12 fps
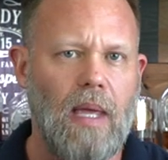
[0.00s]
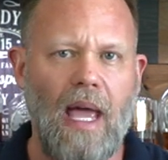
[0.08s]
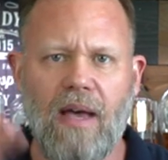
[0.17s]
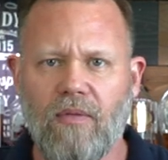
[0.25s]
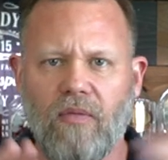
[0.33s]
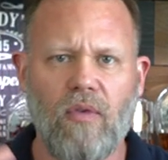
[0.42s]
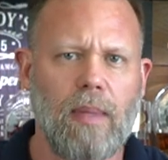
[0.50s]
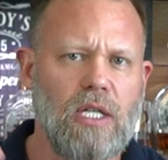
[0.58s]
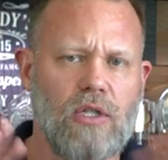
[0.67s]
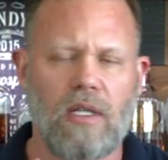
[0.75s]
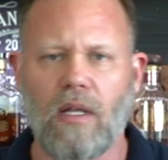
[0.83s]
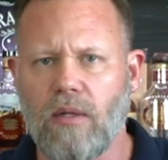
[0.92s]
have
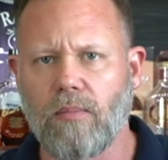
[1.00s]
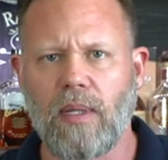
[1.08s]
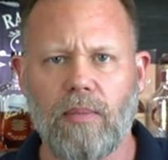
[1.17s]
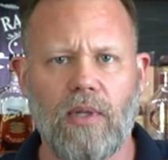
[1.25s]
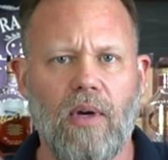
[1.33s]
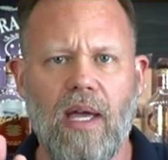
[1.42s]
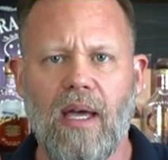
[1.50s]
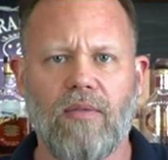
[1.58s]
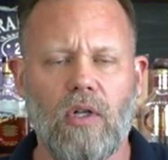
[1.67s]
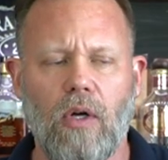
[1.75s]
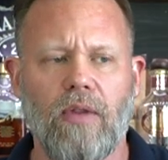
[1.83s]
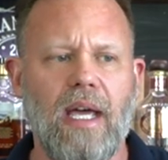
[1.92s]
information that other people don't have
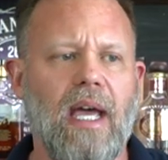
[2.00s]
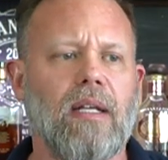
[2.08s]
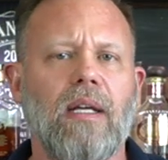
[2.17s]
and all that.